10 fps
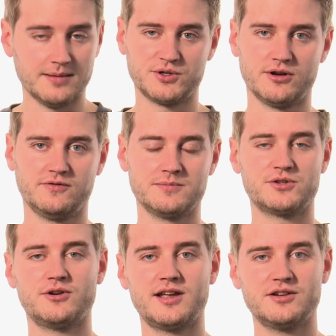I'm Sean from
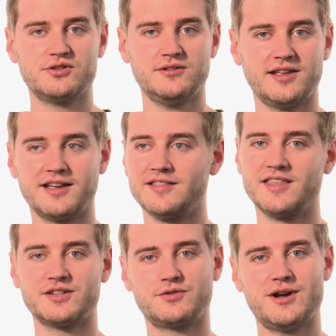Stray Angel and
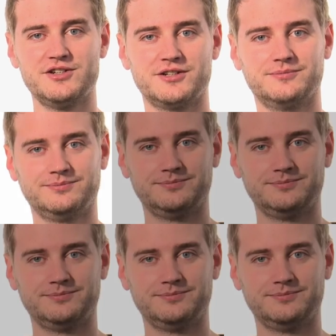thanks for watching.